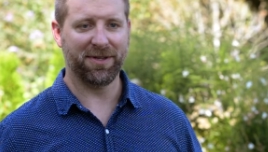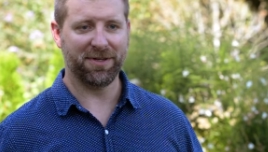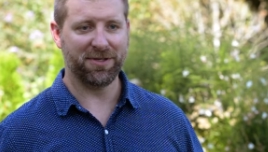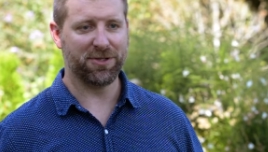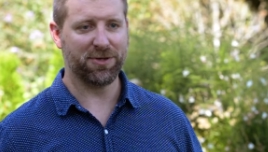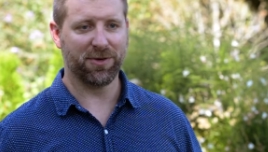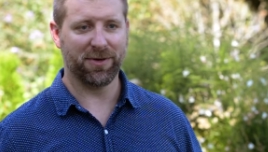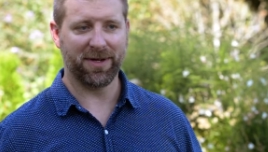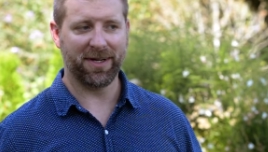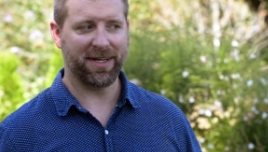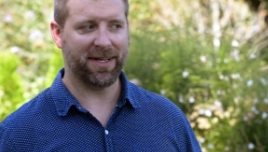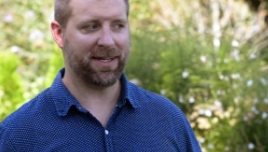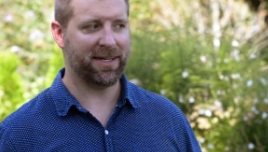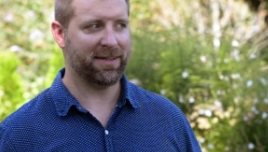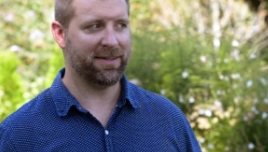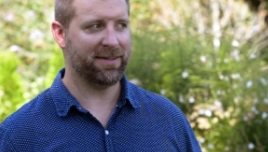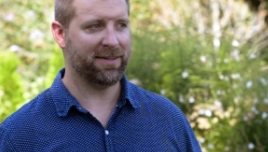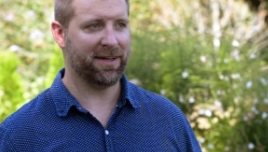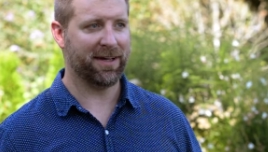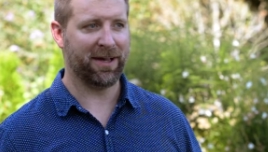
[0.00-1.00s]
to
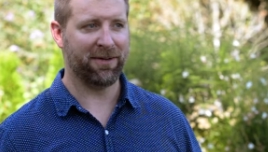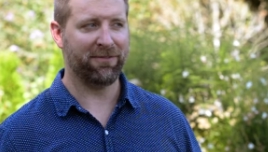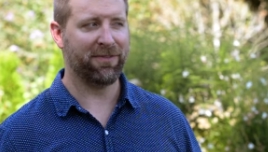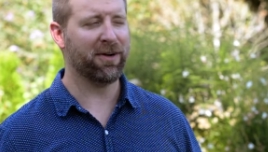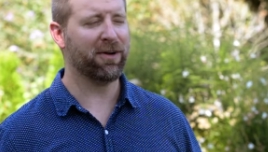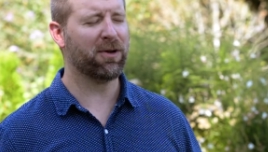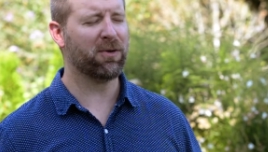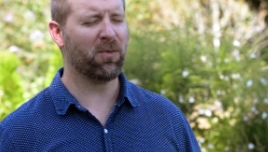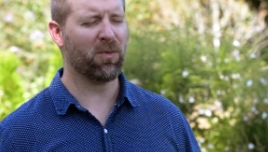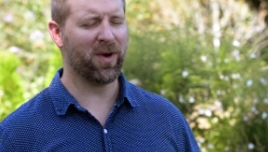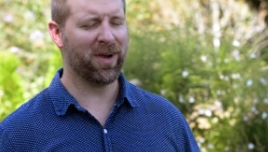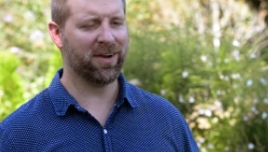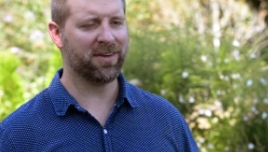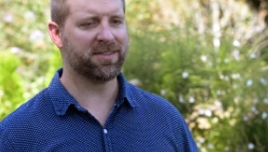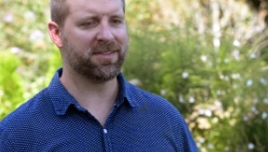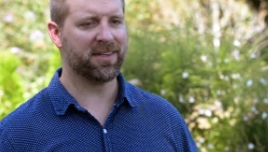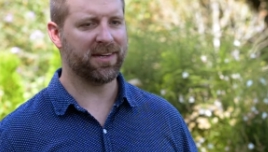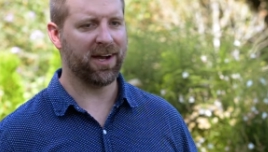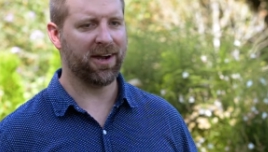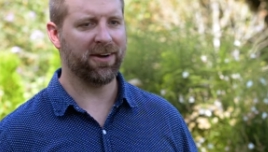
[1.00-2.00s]
enjoy a very
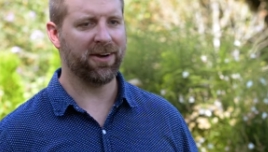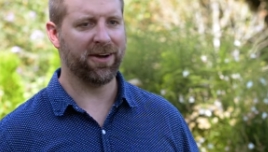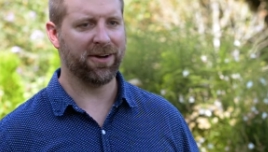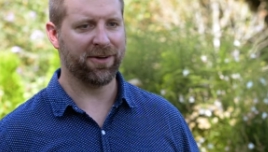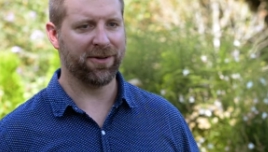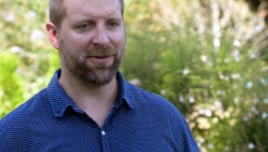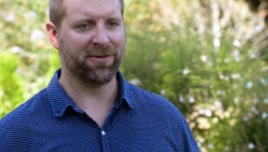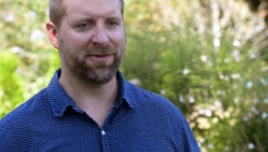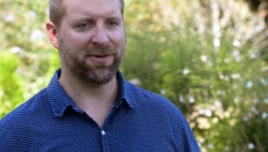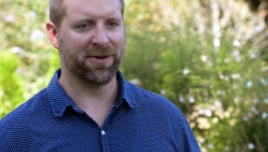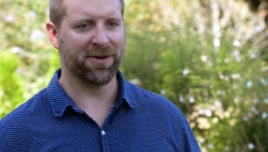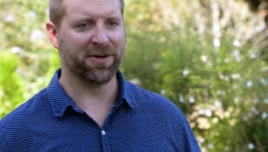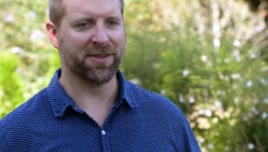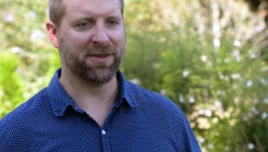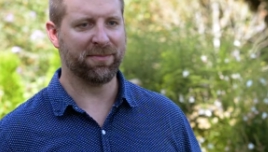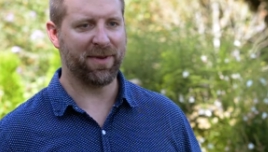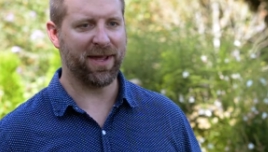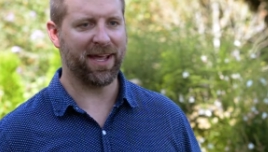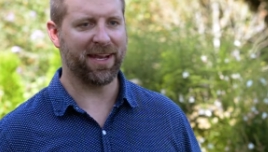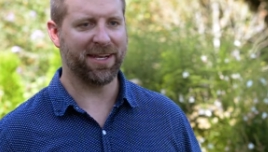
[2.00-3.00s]
weird scenario during
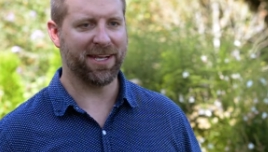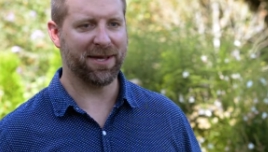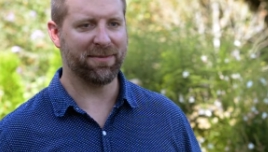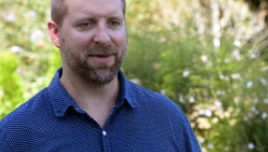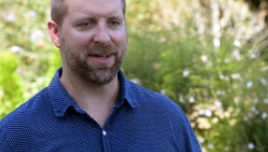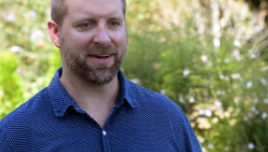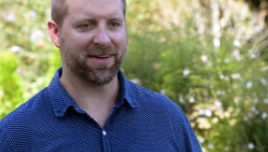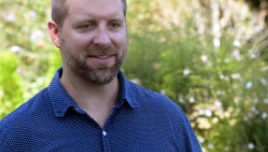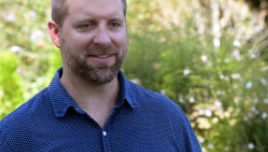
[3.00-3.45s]
the pandemic.